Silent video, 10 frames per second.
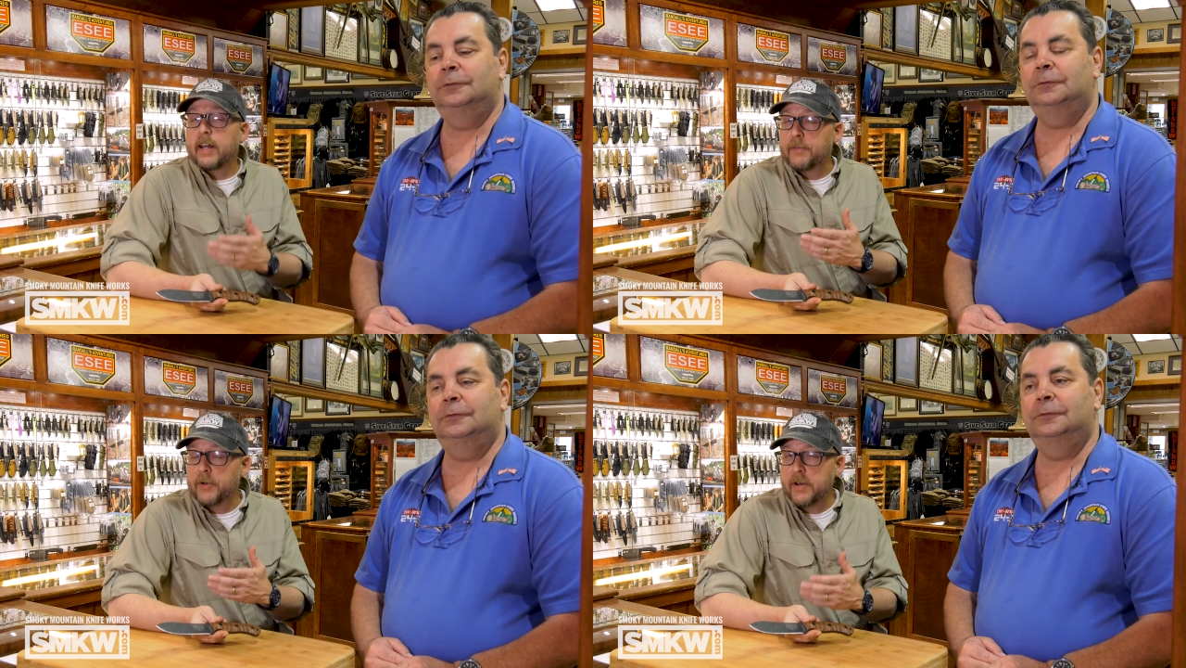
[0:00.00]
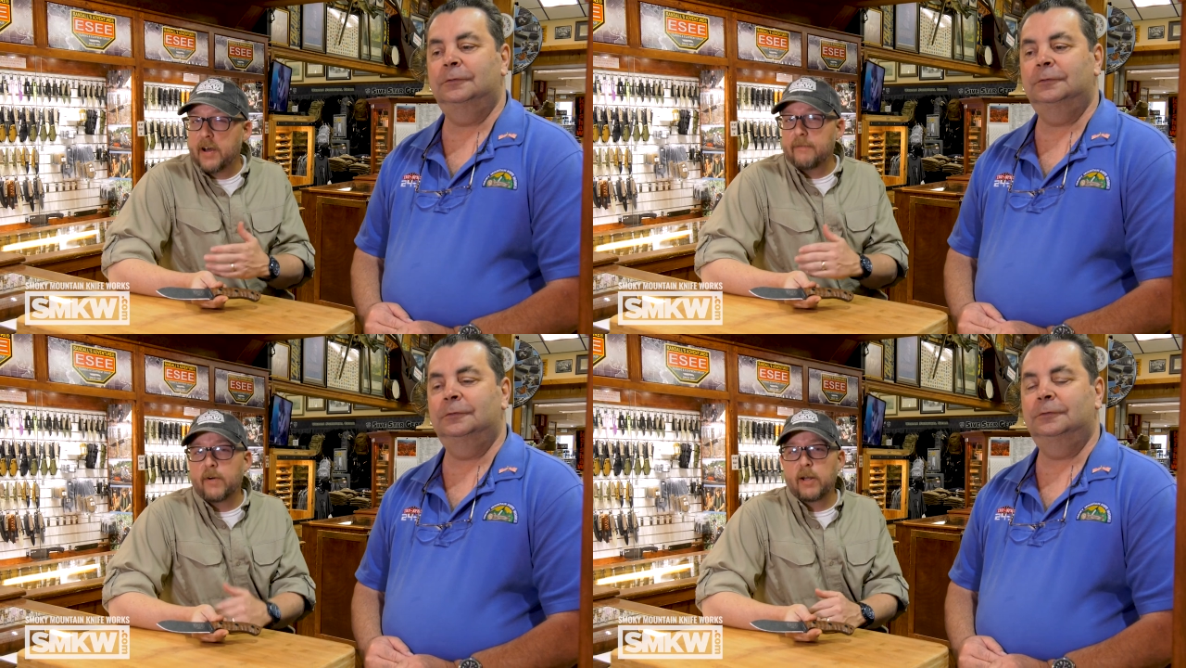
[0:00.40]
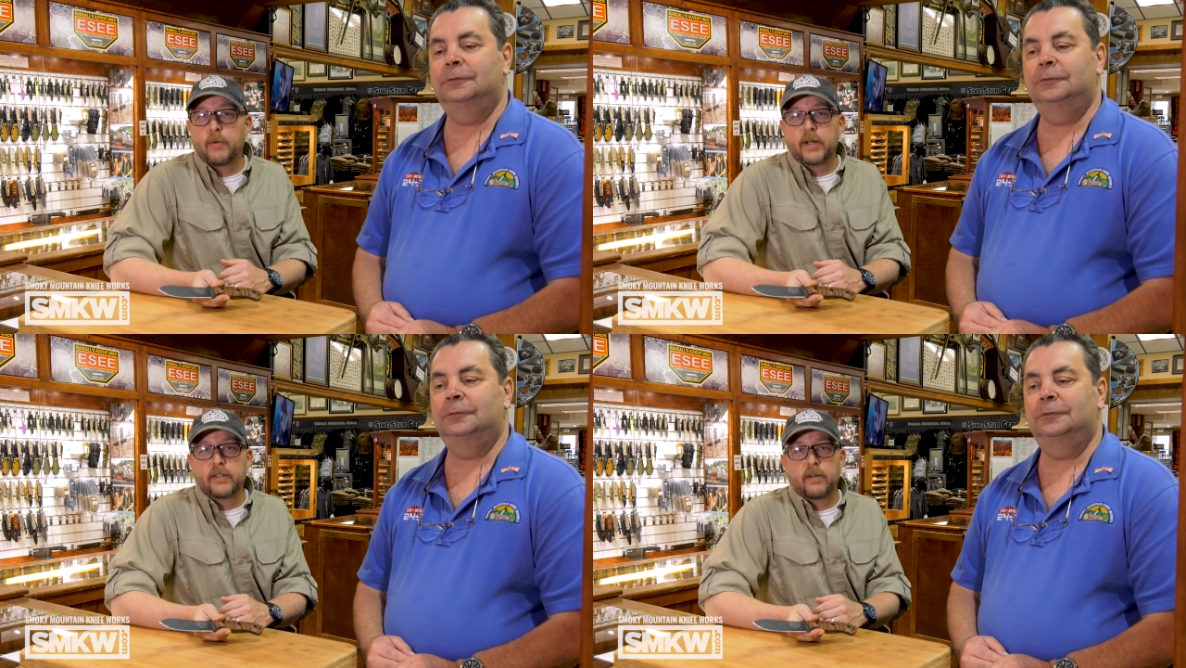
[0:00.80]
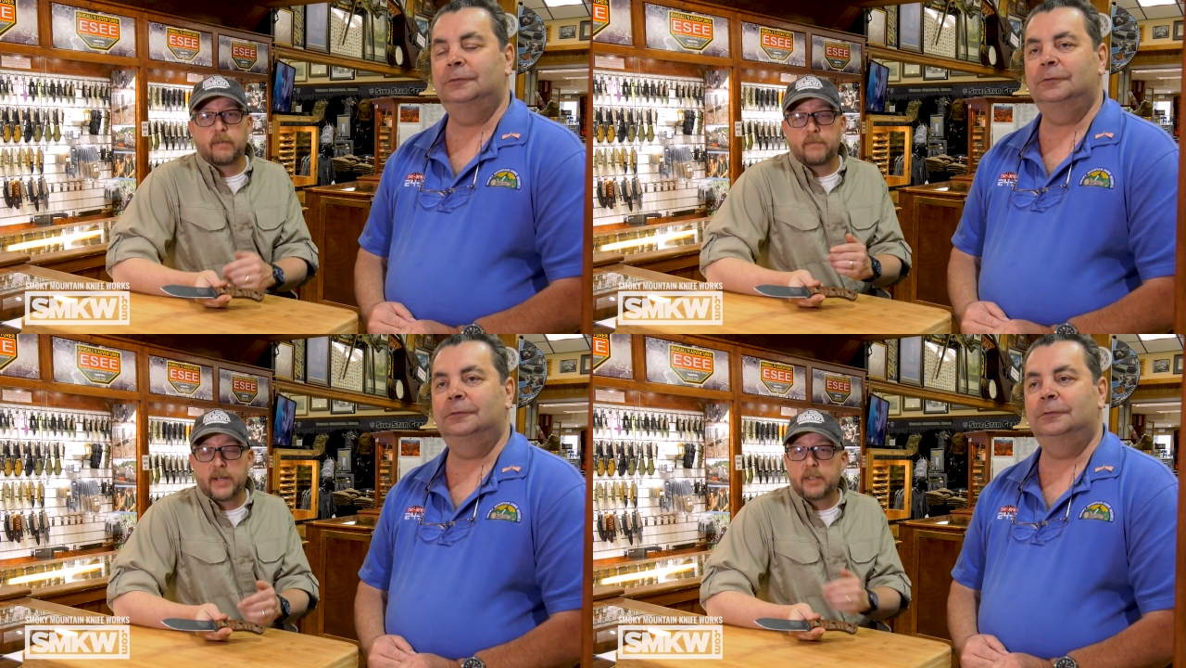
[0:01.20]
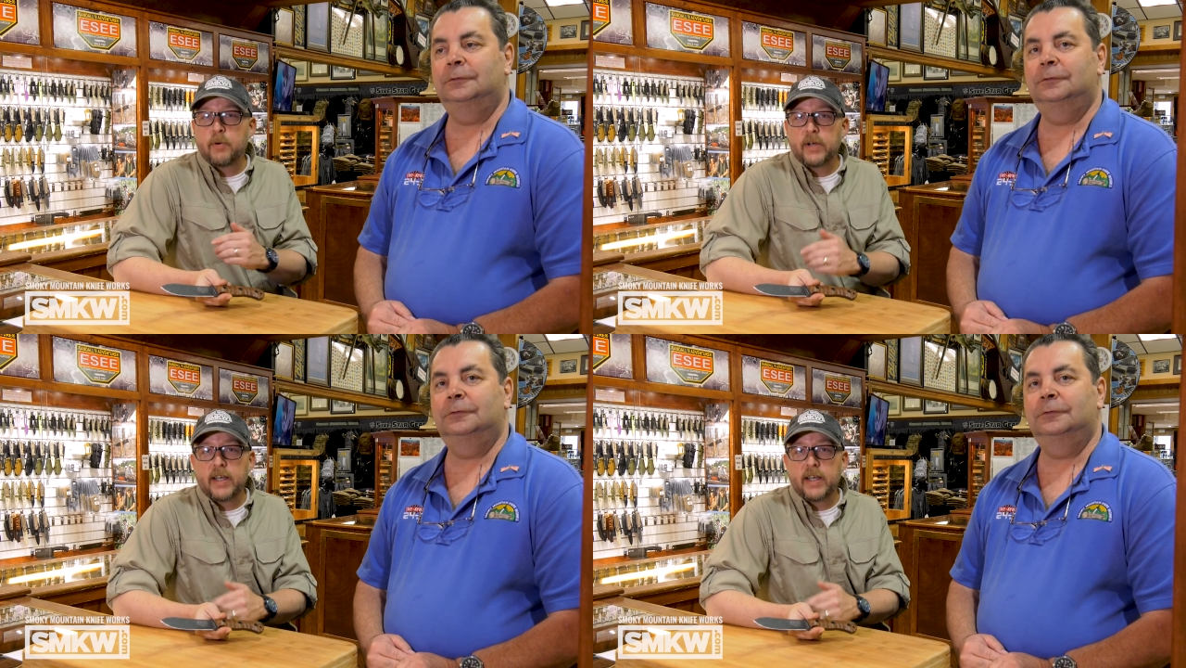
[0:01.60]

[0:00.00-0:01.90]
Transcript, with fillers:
Speaker 1: And if you're not following us on Facebook,